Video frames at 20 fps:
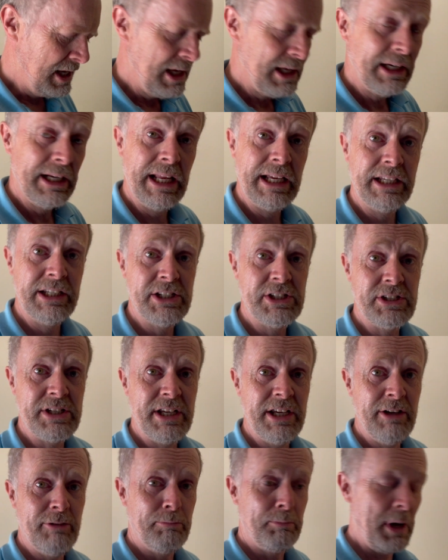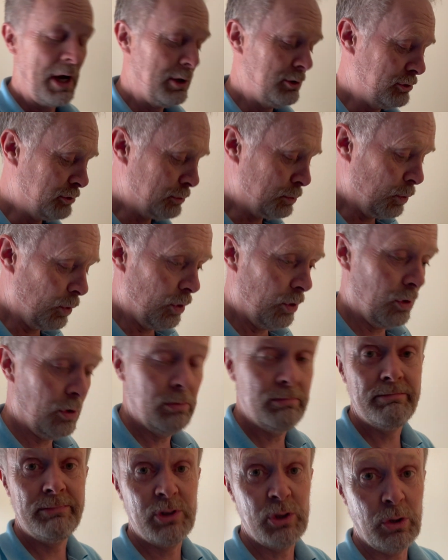Legacy of
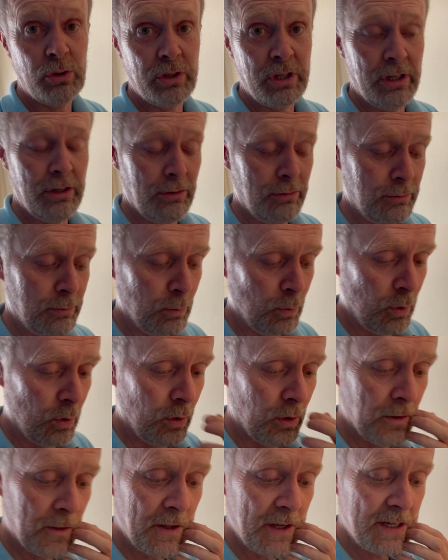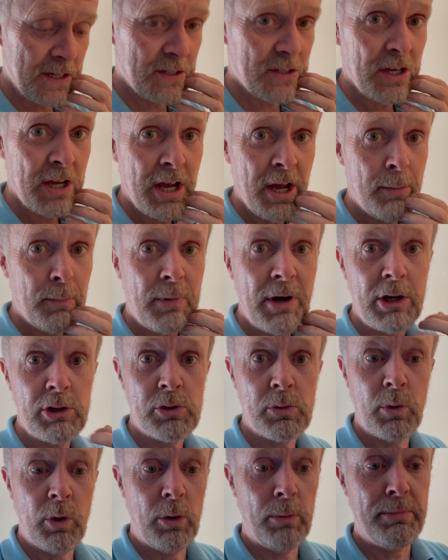post-war, talking of war things,
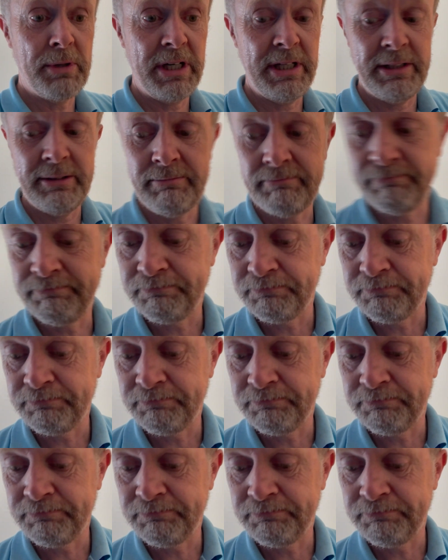post-war Britain.